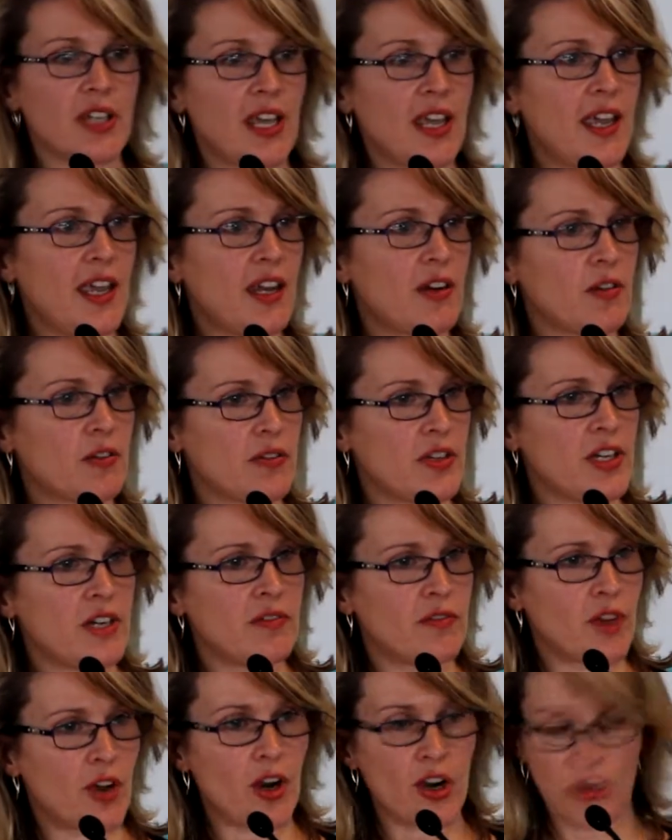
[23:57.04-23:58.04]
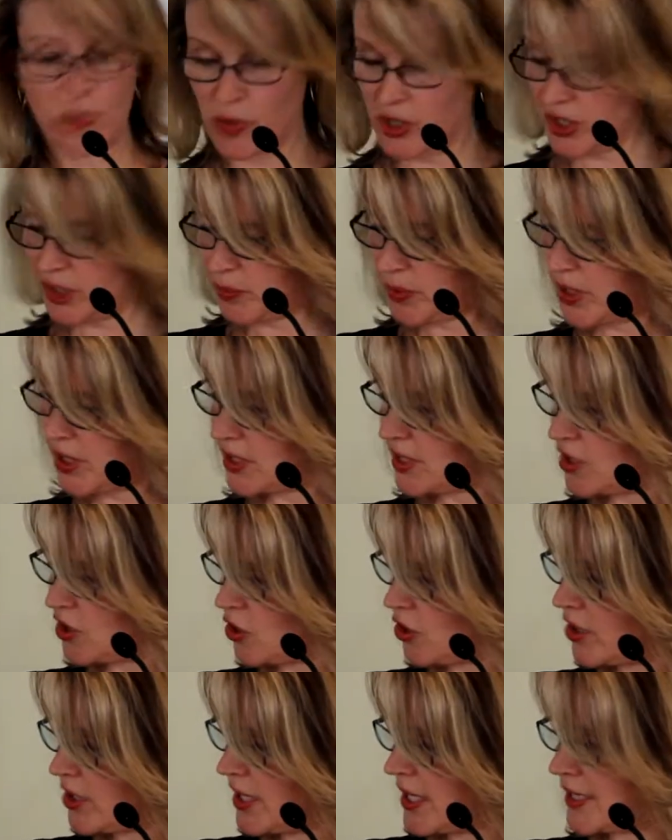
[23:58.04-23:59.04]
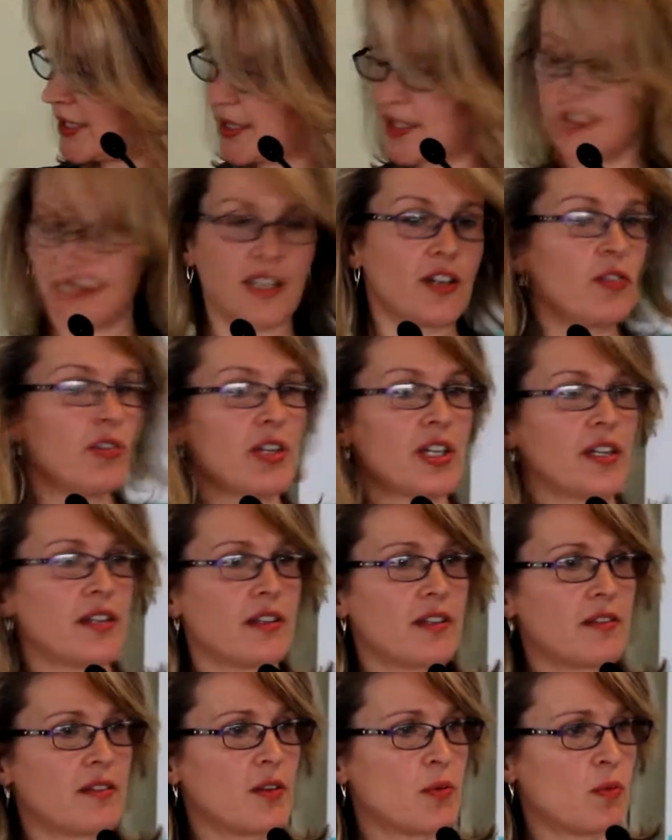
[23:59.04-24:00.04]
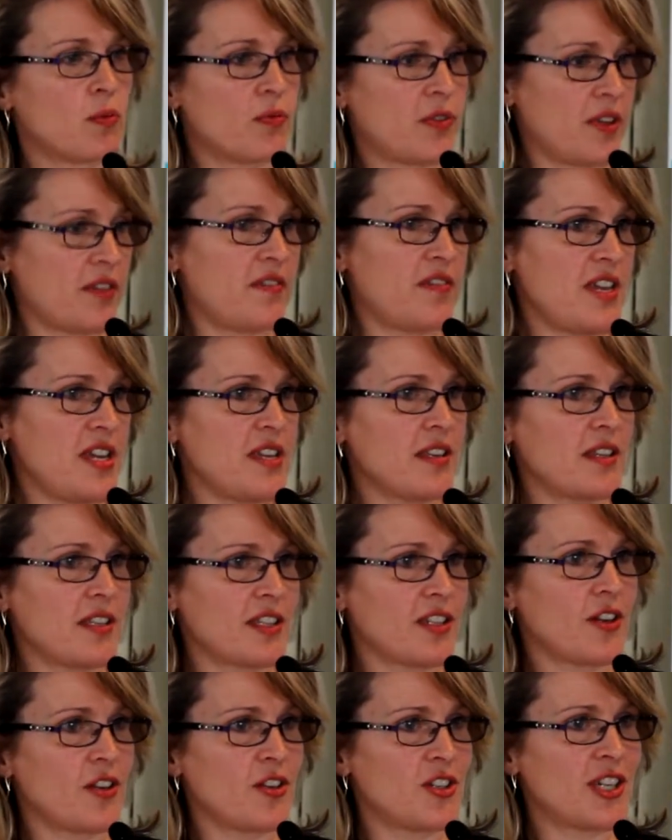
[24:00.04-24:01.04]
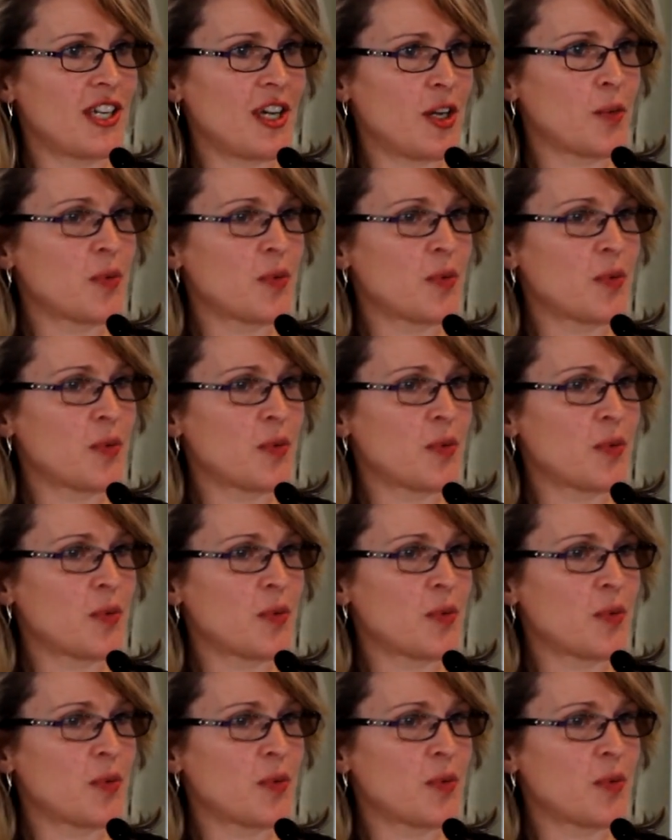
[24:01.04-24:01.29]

and care of the environment, but it's not necessarily the thing that's going to